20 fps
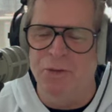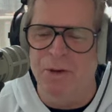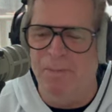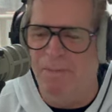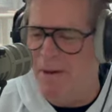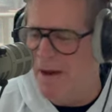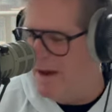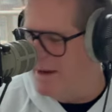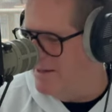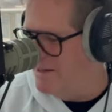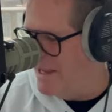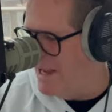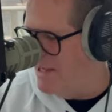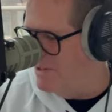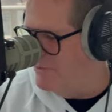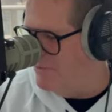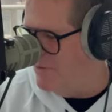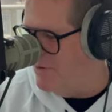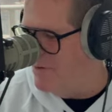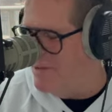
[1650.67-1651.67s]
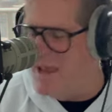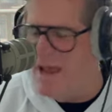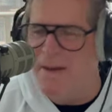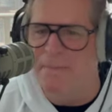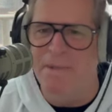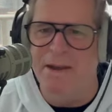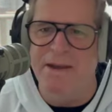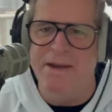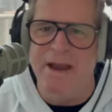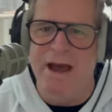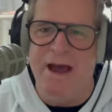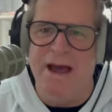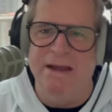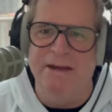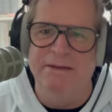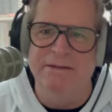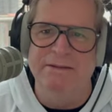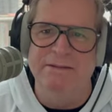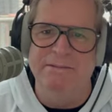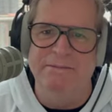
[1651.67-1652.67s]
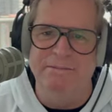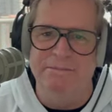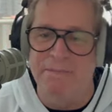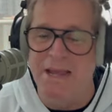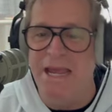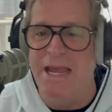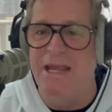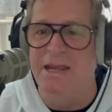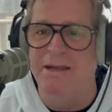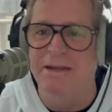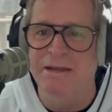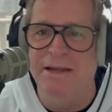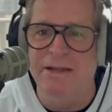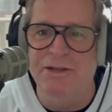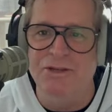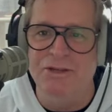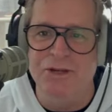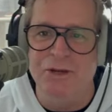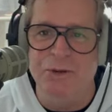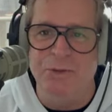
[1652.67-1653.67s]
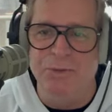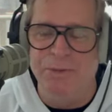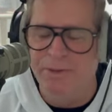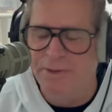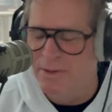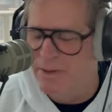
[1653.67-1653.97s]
a podcast for them and not me and you?